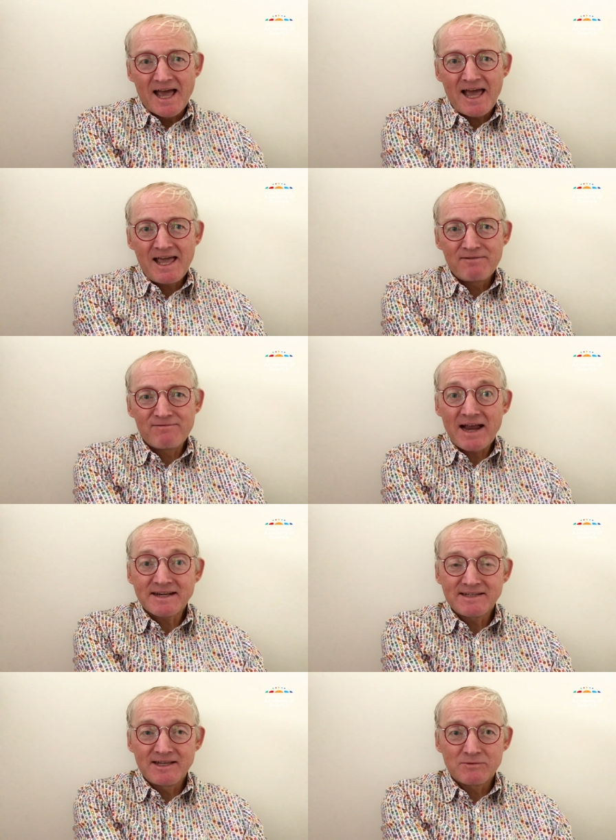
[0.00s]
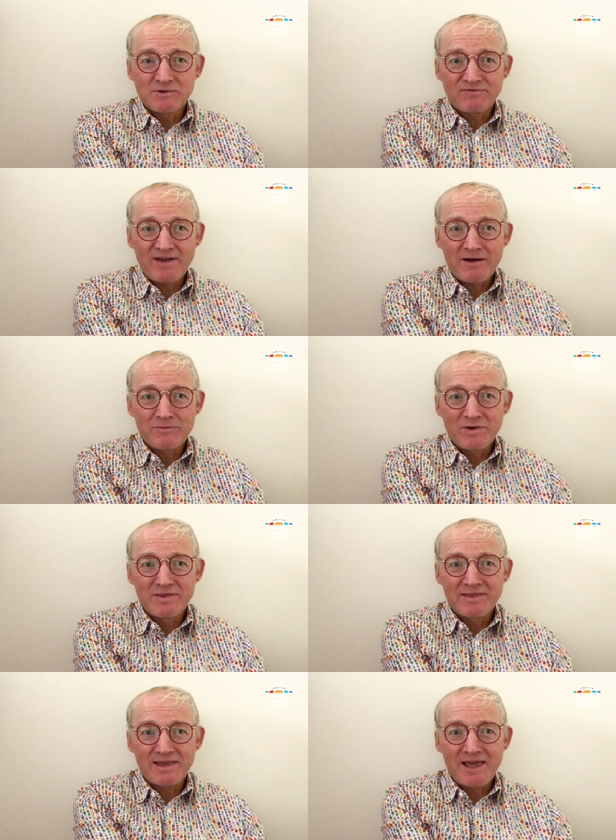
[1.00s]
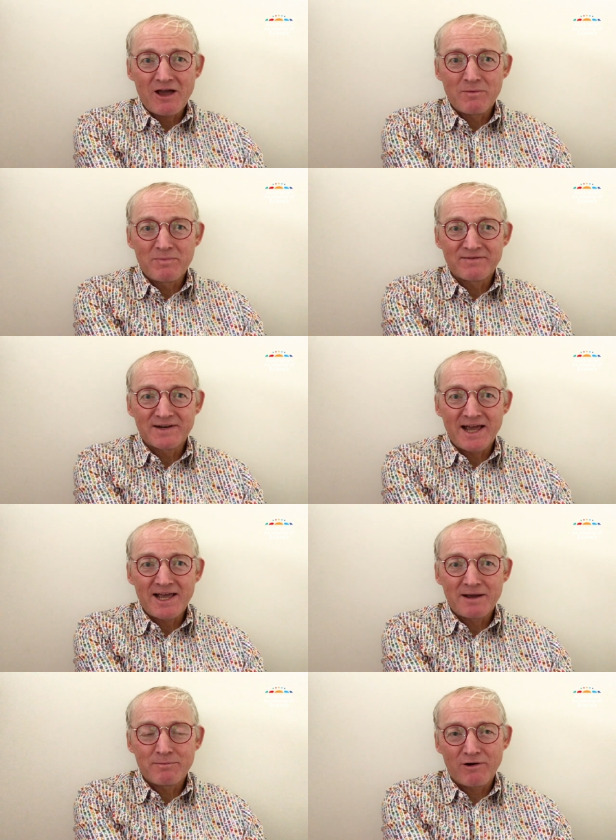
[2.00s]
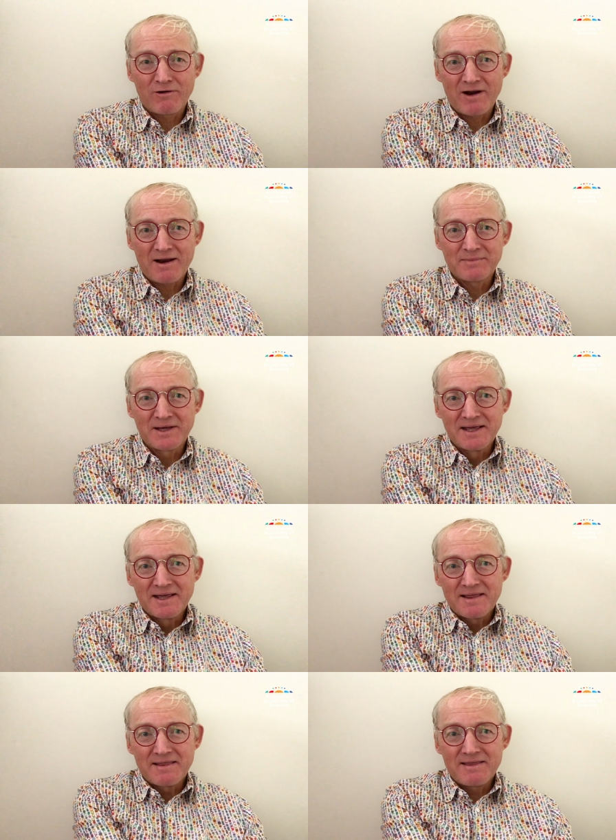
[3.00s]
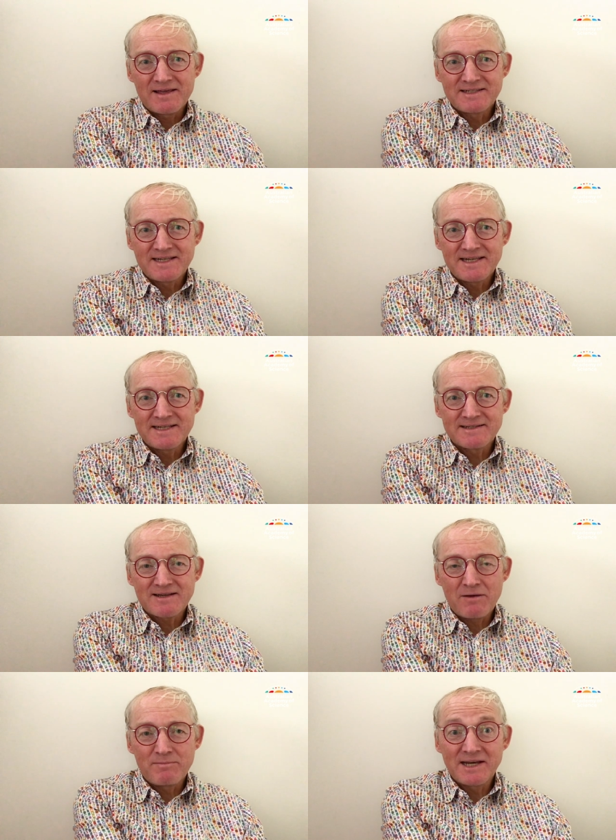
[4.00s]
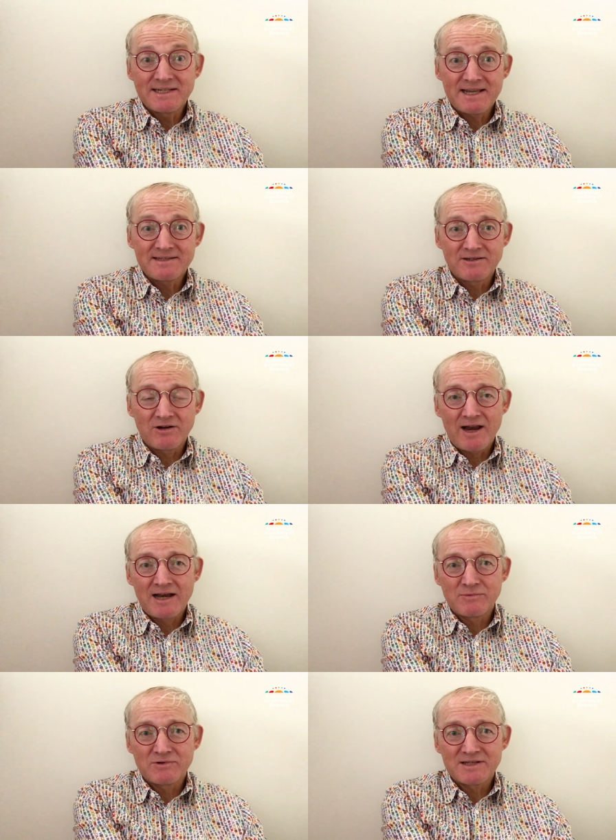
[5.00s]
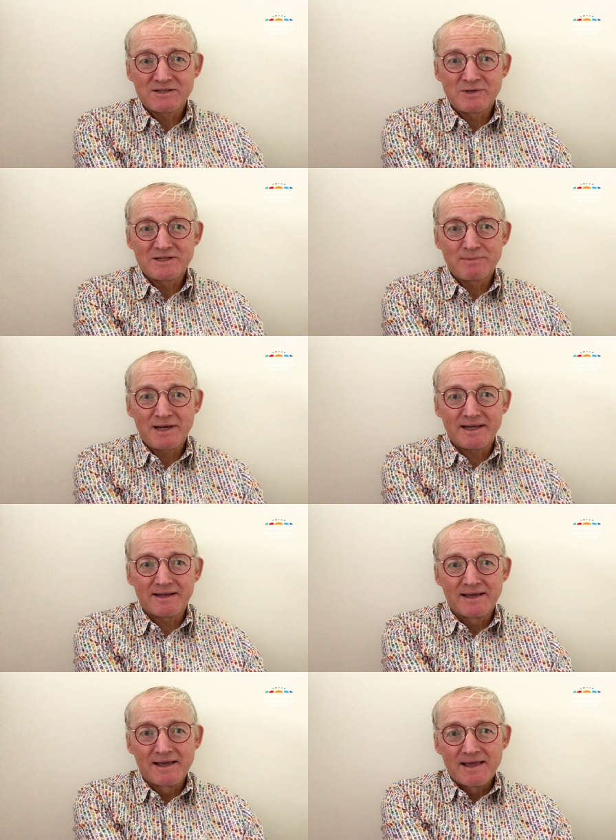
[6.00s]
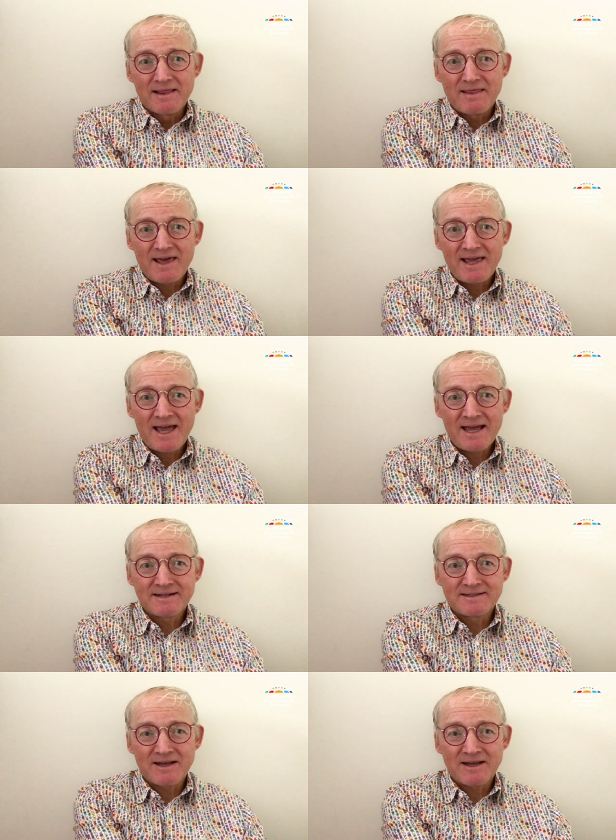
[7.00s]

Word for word: a vaccine that was found with the help of an AI program that is uh, being tested on animals as we speak. They had